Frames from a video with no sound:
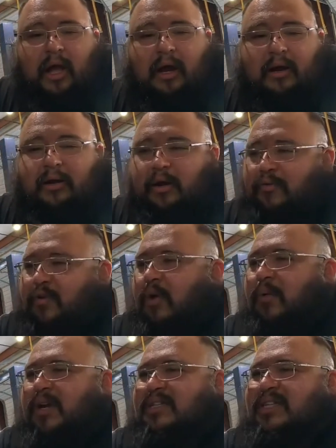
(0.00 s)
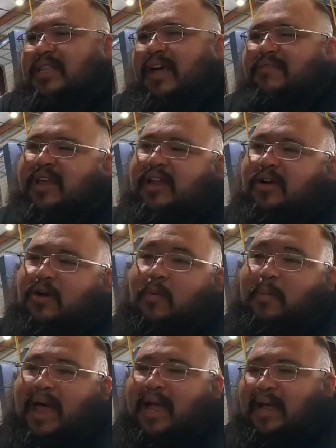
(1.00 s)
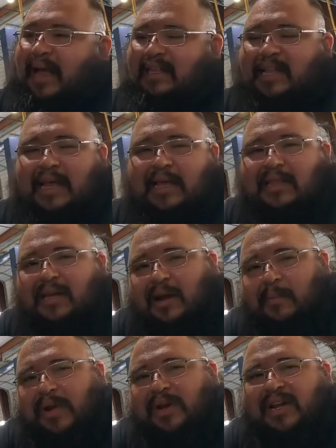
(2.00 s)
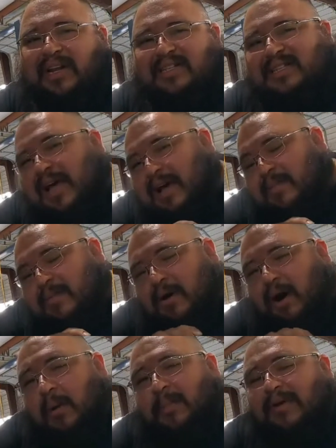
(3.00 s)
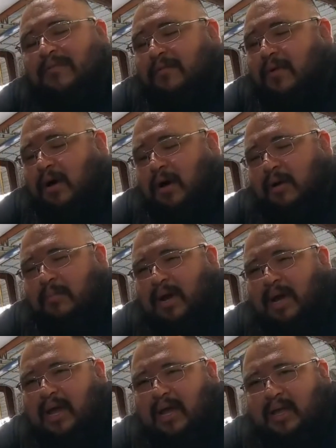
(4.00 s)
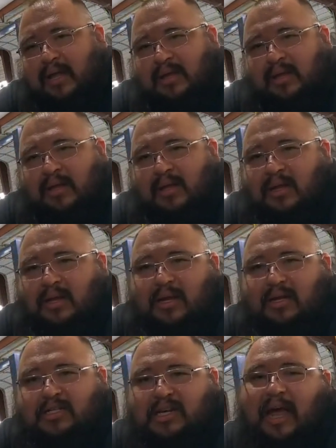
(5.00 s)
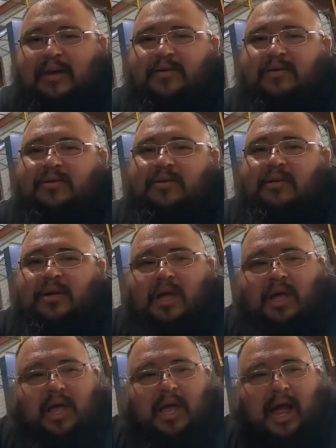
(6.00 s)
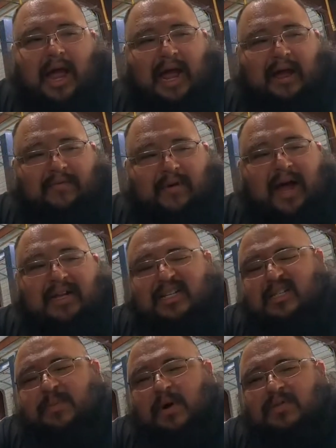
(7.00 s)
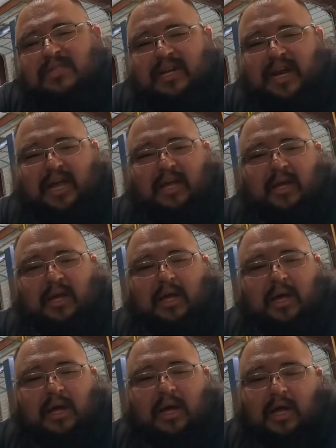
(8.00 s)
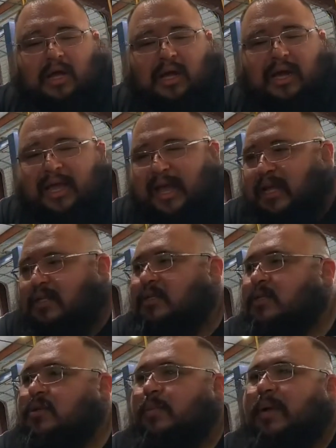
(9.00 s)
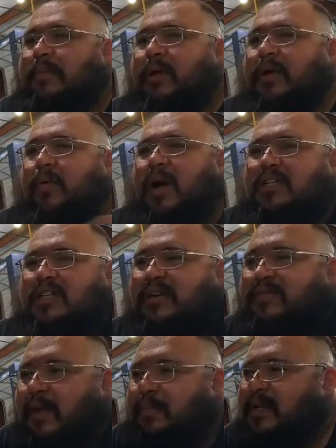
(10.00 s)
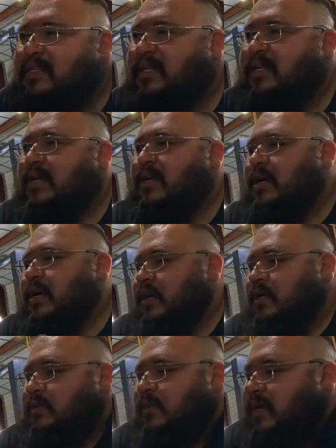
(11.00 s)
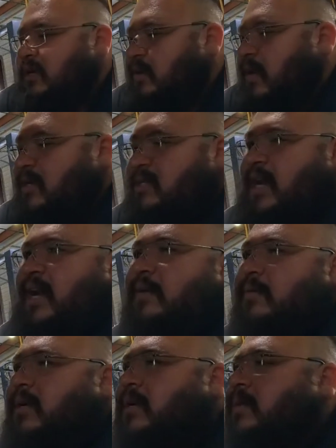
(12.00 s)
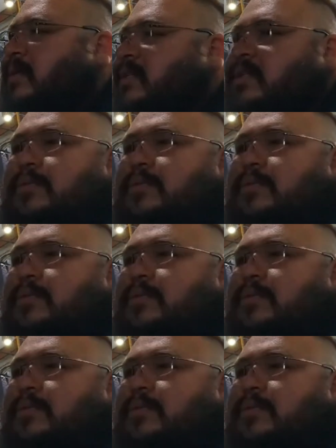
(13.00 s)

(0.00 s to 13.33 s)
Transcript: I don't know if y'all want to see that video, go back. I think in the community tab on my channel, I just posted it again so people can watch it if they missed it. So we're gonna go outside, and we're gonna